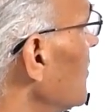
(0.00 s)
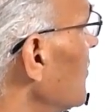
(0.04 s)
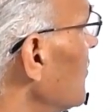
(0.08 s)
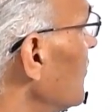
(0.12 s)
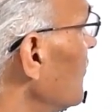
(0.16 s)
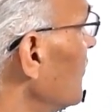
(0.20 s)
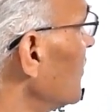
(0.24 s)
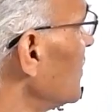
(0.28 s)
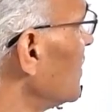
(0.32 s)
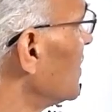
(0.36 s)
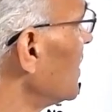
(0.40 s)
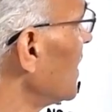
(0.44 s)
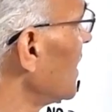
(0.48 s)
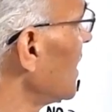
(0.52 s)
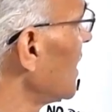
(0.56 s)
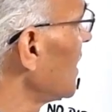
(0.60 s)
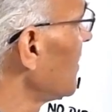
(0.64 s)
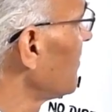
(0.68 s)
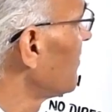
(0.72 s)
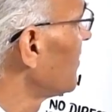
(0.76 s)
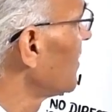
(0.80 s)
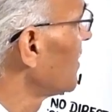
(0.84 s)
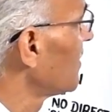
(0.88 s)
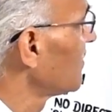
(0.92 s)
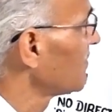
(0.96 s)
with the
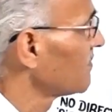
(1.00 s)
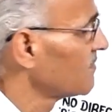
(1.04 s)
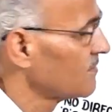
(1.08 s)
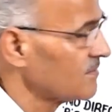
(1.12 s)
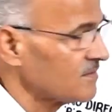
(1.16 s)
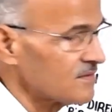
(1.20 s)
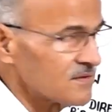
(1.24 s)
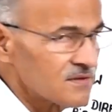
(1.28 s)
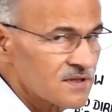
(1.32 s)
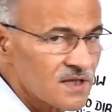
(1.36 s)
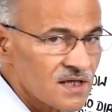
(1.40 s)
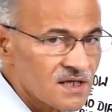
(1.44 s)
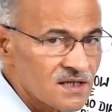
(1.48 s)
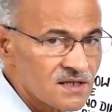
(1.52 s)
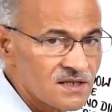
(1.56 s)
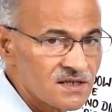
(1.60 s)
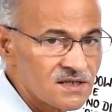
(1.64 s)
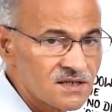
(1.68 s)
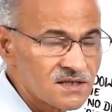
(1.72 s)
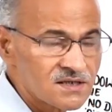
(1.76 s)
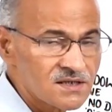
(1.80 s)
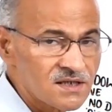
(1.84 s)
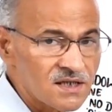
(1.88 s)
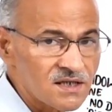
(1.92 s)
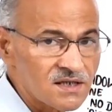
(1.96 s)
help of that
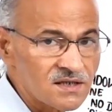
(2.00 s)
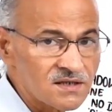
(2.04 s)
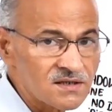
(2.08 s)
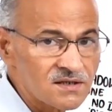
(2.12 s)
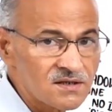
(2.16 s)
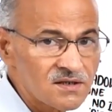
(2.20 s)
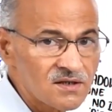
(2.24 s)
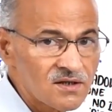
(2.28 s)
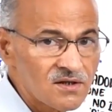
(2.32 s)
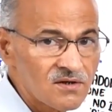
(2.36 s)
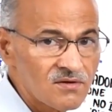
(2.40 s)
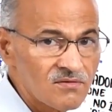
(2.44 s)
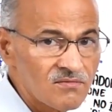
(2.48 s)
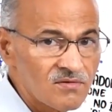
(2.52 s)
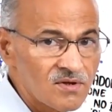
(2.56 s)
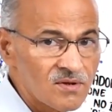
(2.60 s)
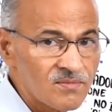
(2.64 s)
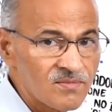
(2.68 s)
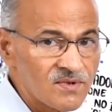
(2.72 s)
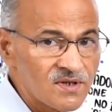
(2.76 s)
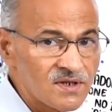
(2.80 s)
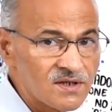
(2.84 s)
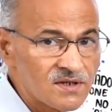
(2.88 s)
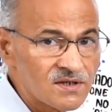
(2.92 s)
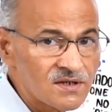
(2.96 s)
distance will
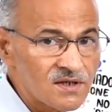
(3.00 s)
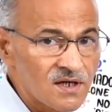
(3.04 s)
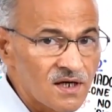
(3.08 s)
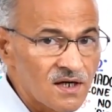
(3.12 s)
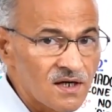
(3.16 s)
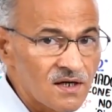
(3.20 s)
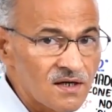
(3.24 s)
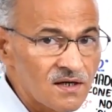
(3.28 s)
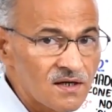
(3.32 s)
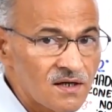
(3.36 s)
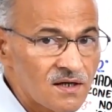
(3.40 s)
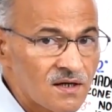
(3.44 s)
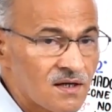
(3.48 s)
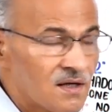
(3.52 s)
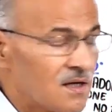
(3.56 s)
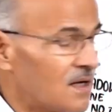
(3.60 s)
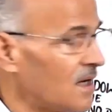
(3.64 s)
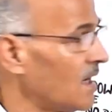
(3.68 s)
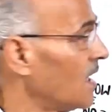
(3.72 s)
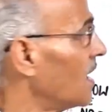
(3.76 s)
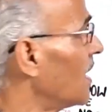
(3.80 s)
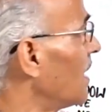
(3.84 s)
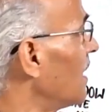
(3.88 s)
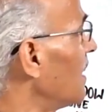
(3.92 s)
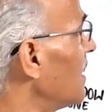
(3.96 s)
be drawn,
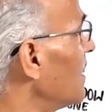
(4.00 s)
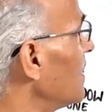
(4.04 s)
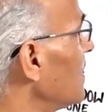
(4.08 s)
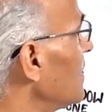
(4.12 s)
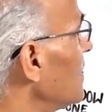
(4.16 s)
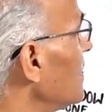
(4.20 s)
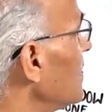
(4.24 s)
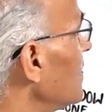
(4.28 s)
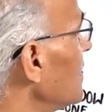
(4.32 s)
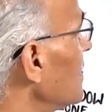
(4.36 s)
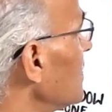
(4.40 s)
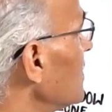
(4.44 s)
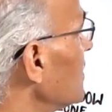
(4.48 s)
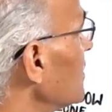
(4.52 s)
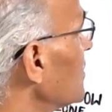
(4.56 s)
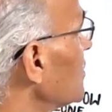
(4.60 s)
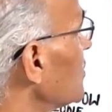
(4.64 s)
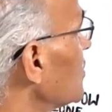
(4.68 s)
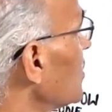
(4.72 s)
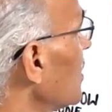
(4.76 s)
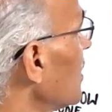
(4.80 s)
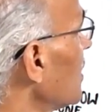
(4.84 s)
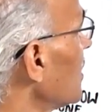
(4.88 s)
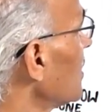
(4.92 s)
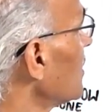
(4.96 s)
and the
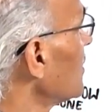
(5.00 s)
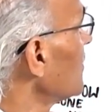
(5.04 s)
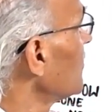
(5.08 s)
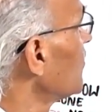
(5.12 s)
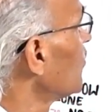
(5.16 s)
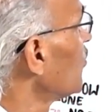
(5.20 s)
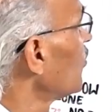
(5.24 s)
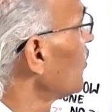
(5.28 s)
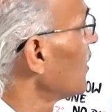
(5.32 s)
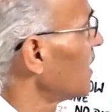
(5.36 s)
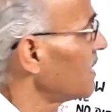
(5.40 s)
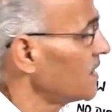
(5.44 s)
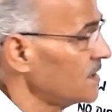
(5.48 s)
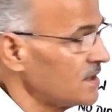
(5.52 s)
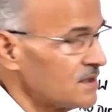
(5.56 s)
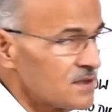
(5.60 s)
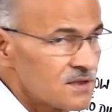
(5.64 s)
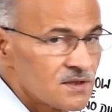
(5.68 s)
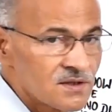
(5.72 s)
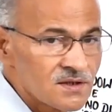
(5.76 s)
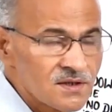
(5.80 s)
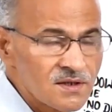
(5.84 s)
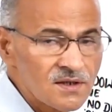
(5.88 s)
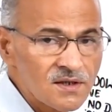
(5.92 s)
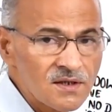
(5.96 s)
third
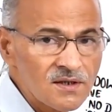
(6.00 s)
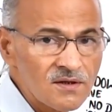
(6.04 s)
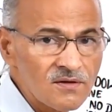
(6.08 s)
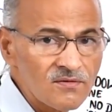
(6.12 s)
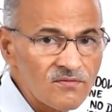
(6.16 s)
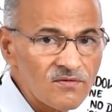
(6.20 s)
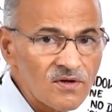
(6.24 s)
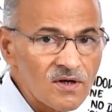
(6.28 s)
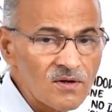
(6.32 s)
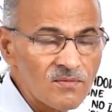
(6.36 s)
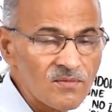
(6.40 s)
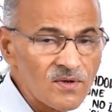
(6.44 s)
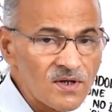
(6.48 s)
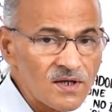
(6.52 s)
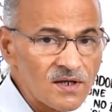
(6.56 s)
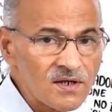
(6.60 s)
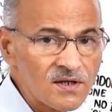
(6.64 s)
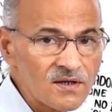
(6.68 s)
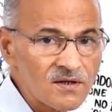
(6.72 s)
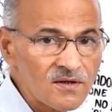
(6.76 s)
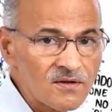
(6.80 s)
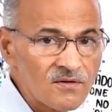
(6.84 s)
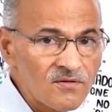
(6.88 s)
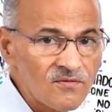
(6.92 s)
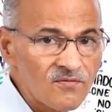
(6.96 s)
point will
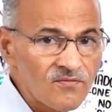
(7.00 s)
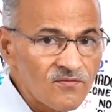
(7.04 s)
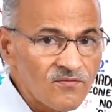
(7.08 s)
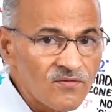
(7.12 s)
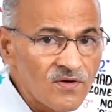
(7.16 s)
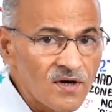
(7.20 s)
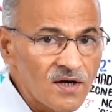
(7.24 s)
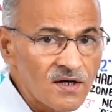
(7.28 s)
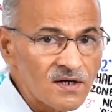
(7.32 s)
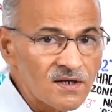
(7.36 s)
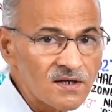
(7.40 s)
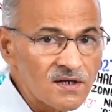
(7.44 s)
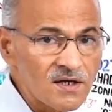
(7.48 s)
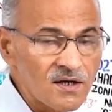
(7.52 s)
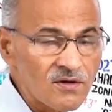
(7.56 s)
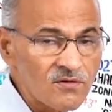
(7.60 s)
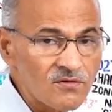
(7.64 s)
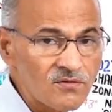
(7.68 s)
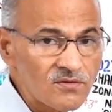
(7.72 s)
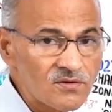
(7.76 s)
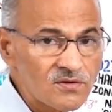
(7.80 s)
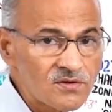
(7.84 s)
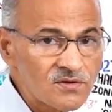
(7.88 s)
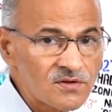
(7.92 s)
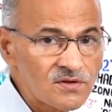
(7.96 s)
be find
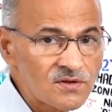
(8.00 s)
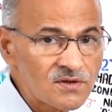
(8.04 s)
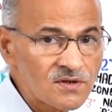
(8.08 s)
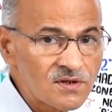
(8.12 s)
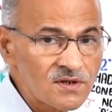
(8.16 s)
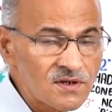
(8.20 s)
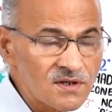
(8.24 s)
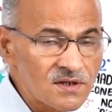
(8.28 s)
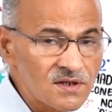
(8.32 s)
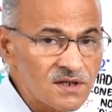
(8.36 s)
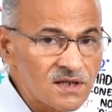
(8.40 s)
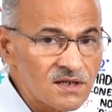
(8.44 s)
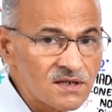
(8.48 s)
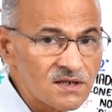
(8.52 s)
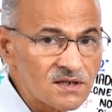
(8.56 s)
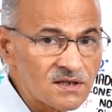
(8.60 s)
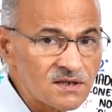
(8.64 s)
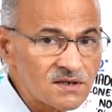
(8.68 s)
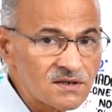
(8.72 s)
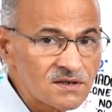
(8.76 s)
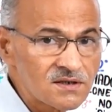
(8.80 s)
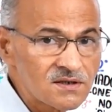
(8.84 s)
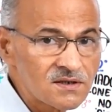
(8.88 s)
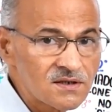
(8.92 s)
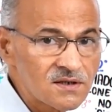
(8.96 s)
out, that
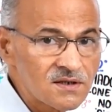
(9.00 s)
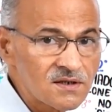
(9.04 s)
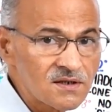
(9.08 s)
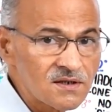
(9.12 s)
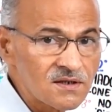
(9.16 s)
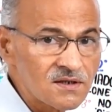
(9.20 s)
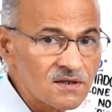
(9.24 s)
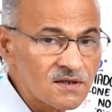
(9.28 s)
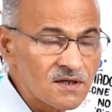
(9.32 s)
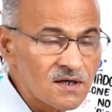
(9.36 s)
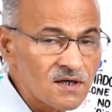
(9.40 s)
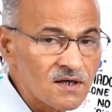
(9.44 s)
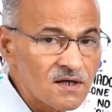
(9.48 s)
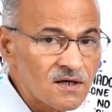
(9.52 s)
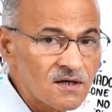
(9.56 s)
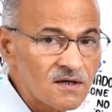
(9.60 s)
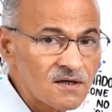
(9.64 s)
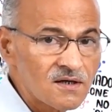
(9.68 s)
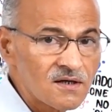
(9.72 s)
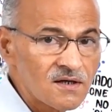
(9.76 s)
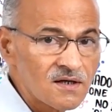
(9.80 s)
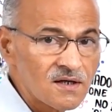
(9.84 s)
is the